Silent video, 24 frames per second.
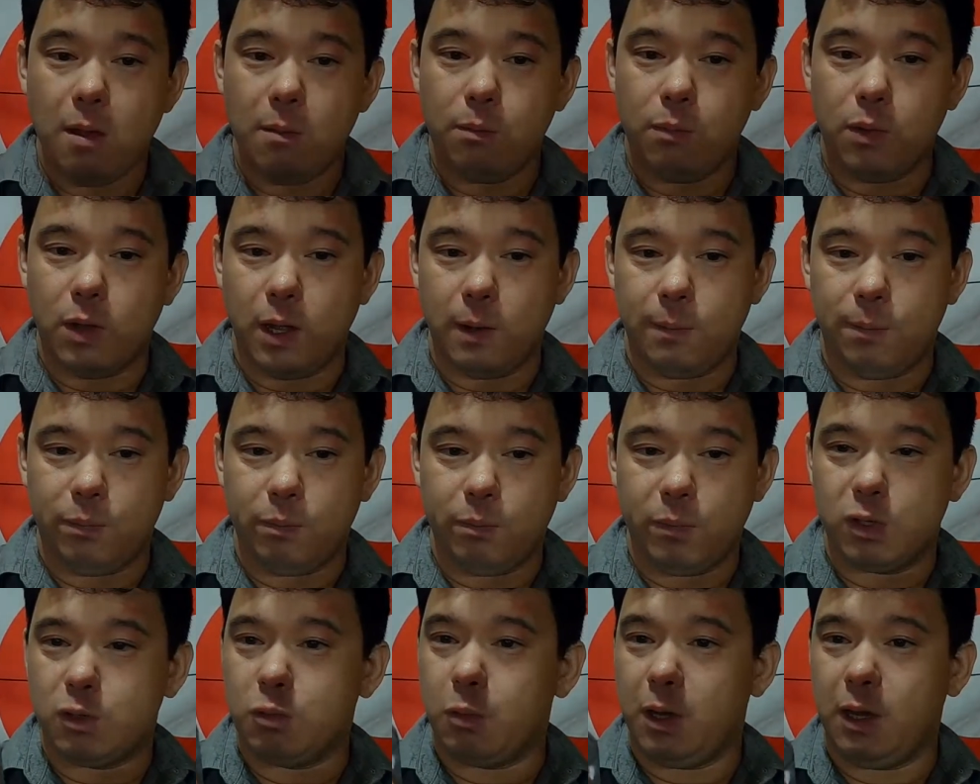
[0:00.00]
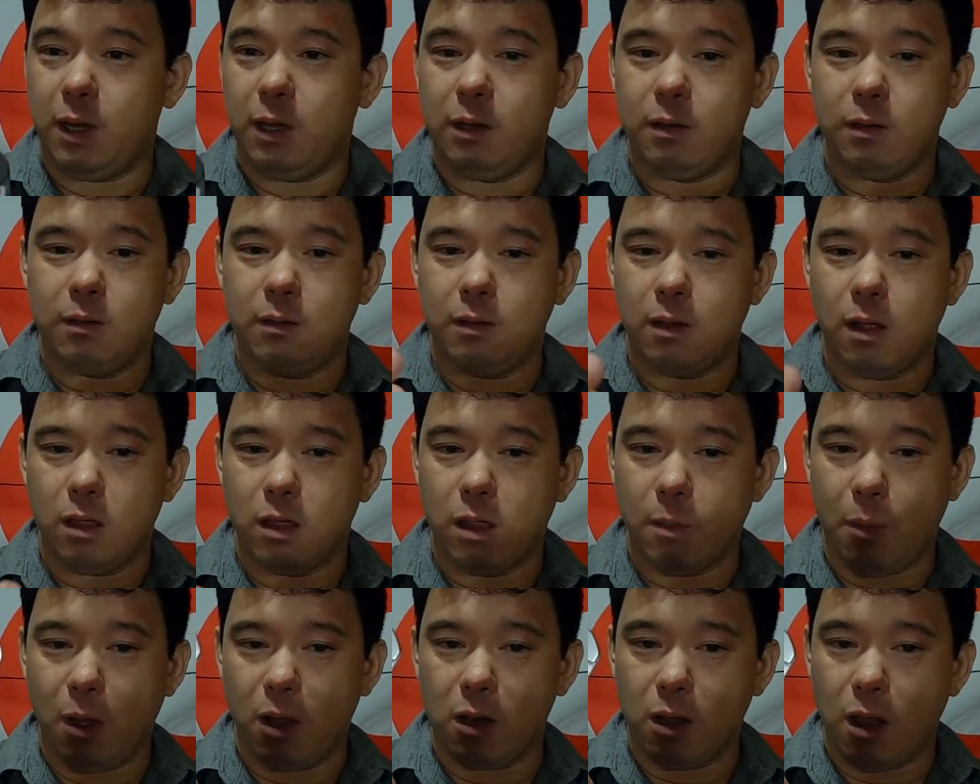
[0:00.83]
But between
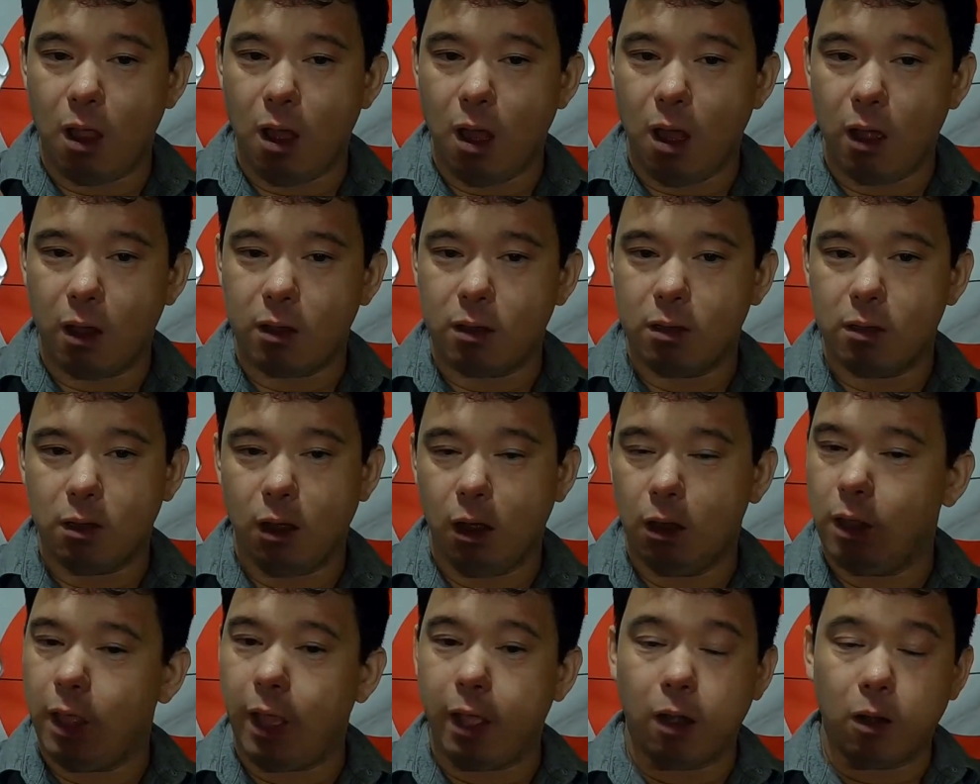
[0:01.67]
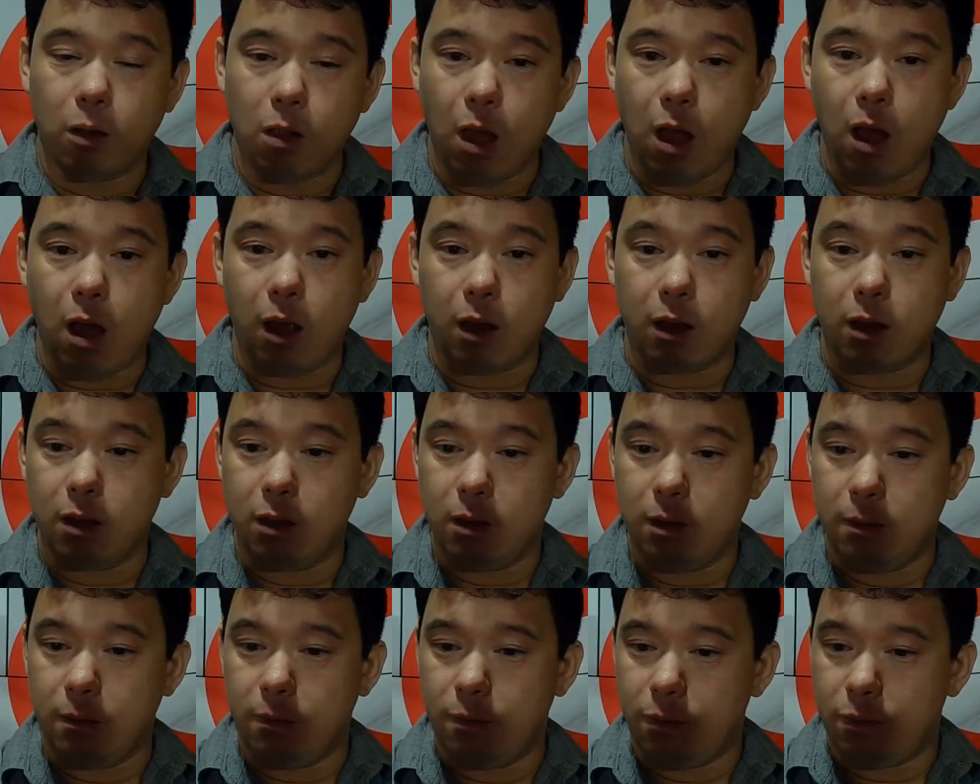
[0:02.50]
the button lock, a liner lock,
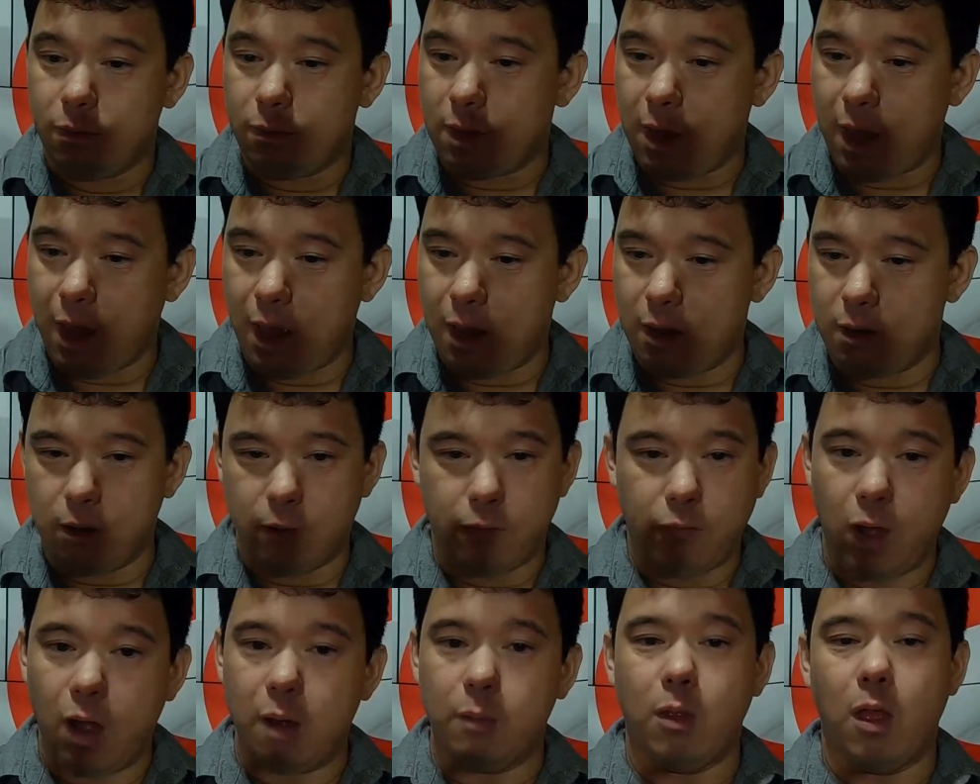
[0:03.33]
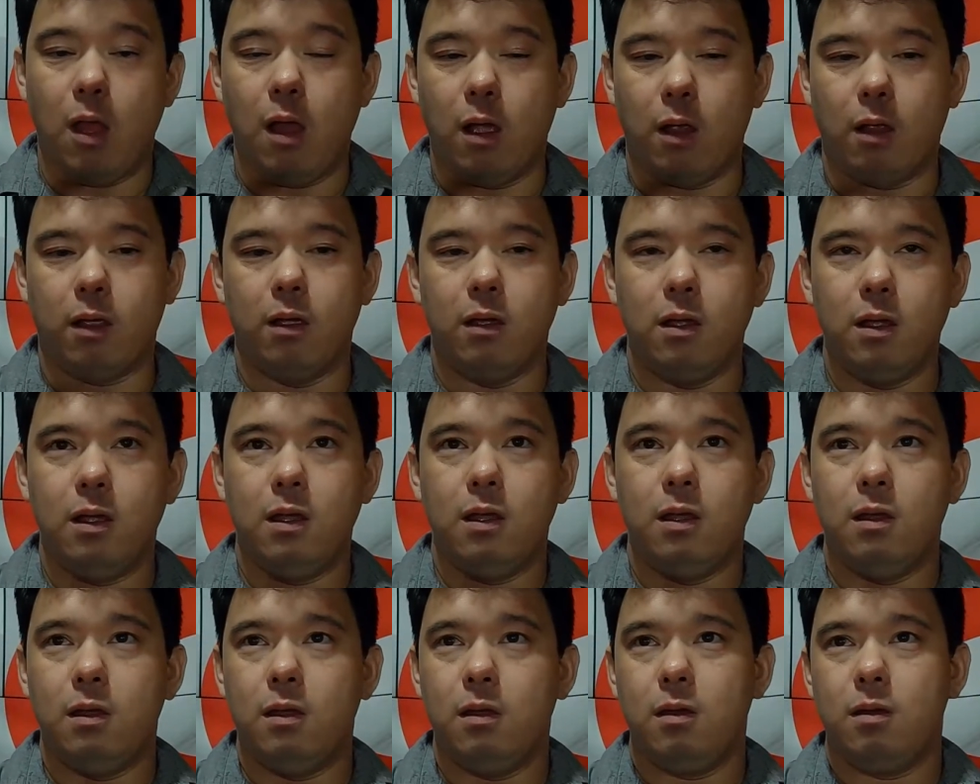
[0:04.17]
and a frame lock,
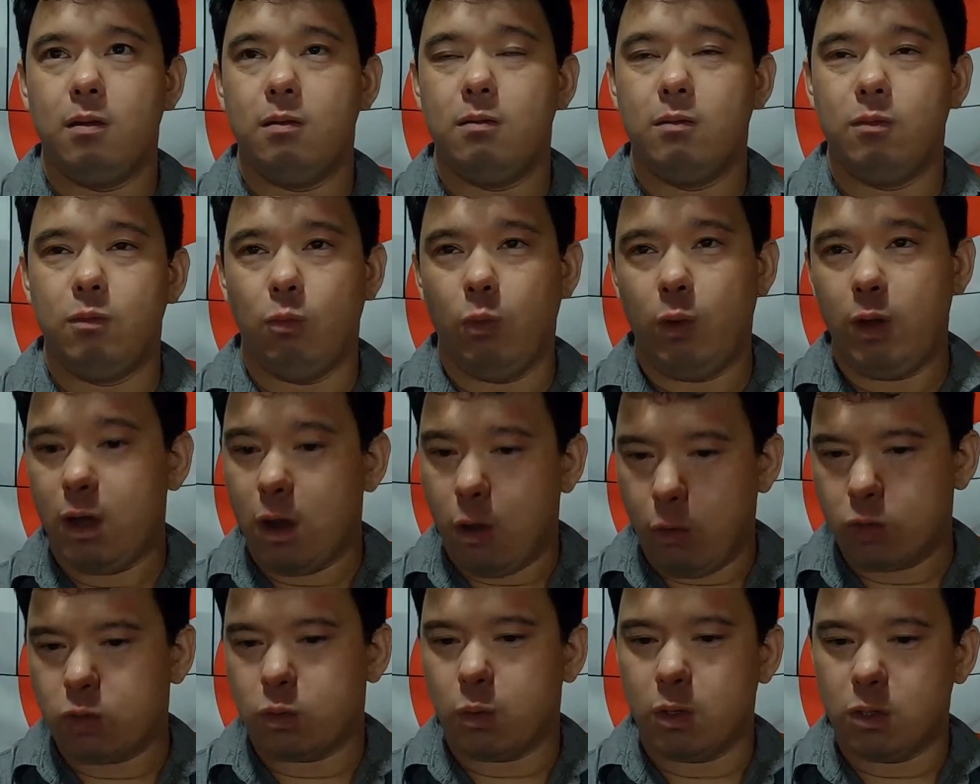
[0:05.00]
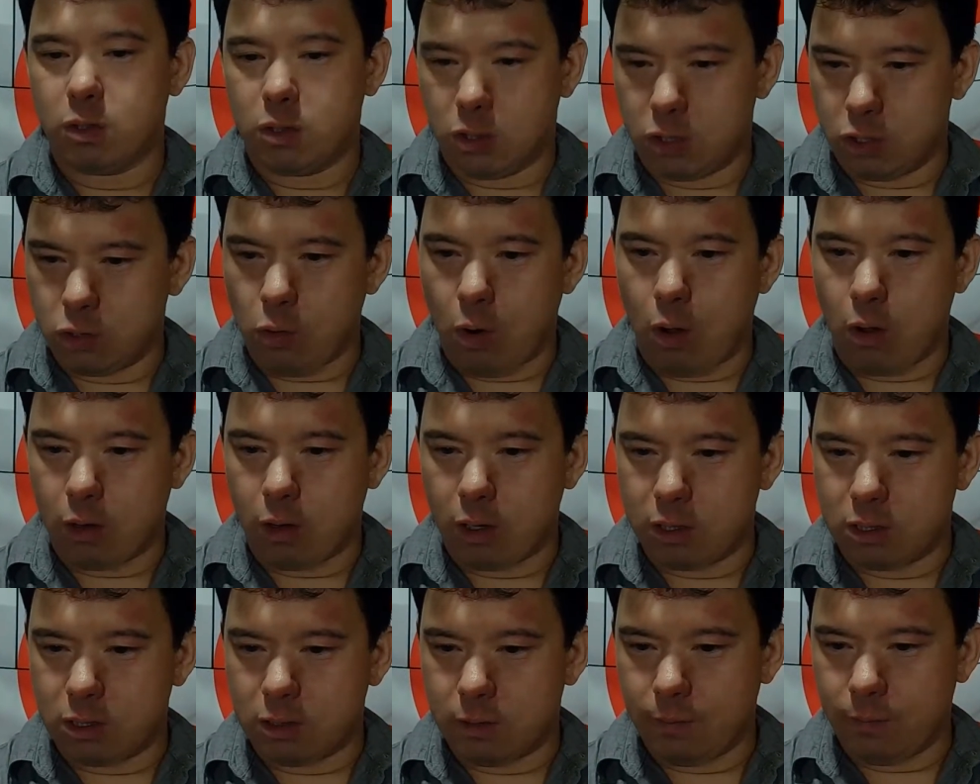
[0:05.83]
we know which one's the
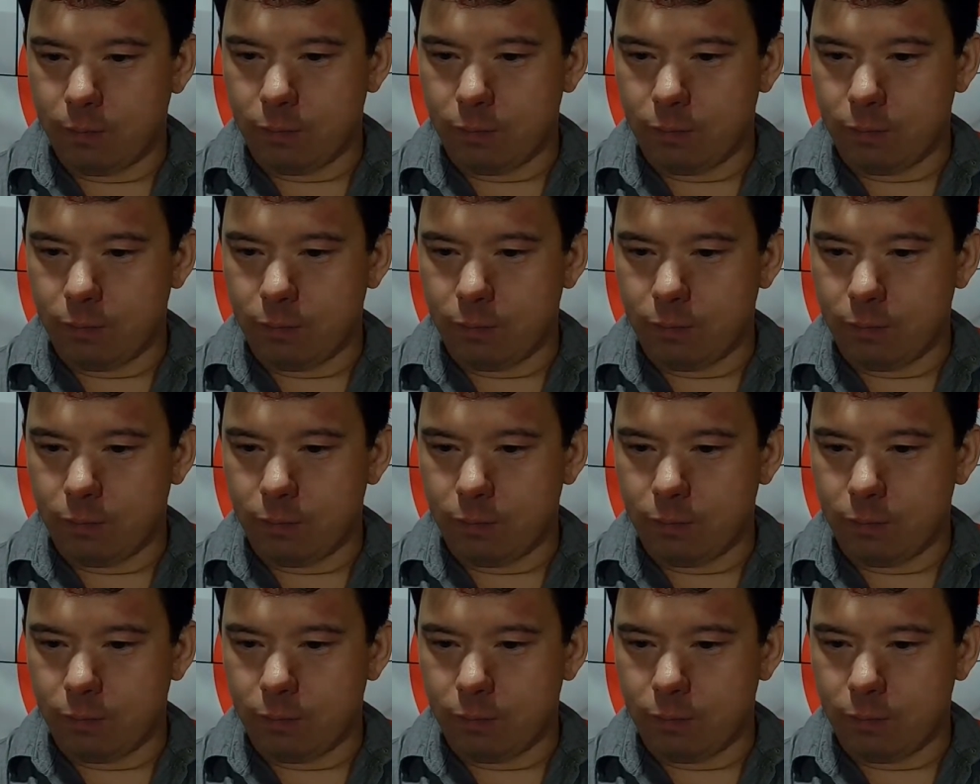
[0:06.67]
strongest.